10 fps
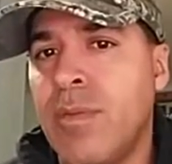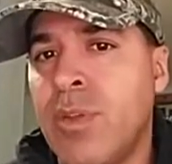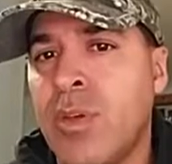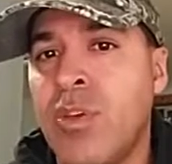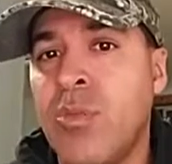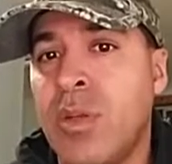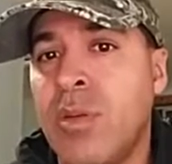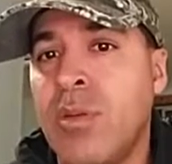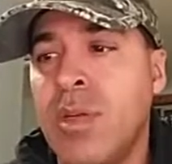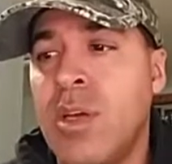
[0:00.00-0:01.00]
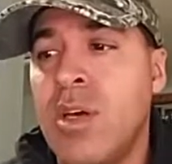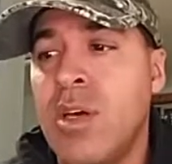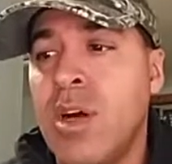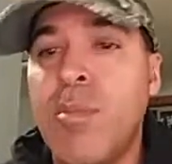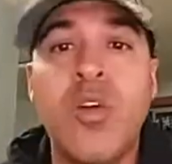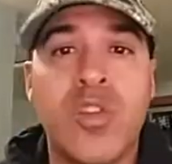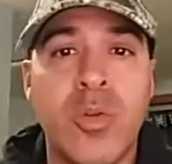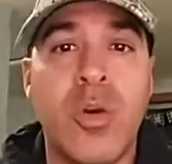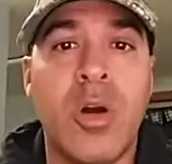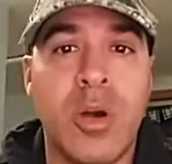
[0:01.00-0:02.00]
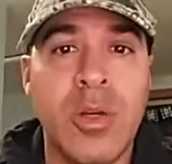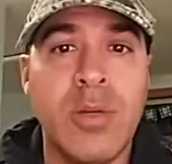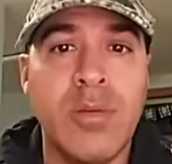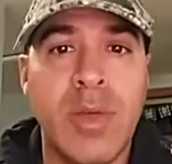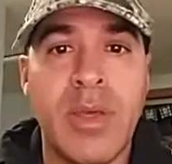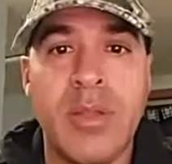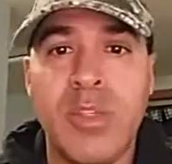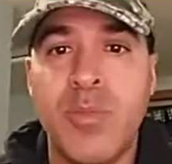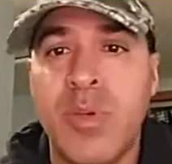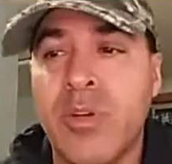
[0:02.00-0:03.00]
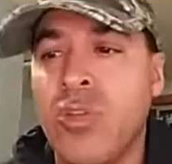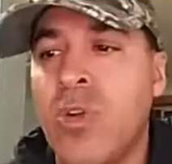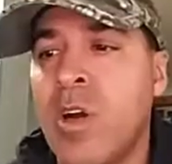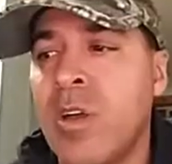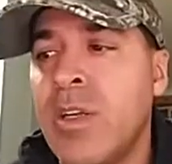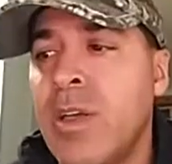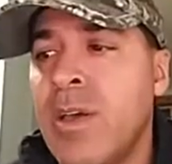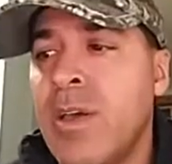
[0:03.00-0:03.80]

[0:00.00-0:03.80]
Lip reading: the human emotional heart and spiritual heart.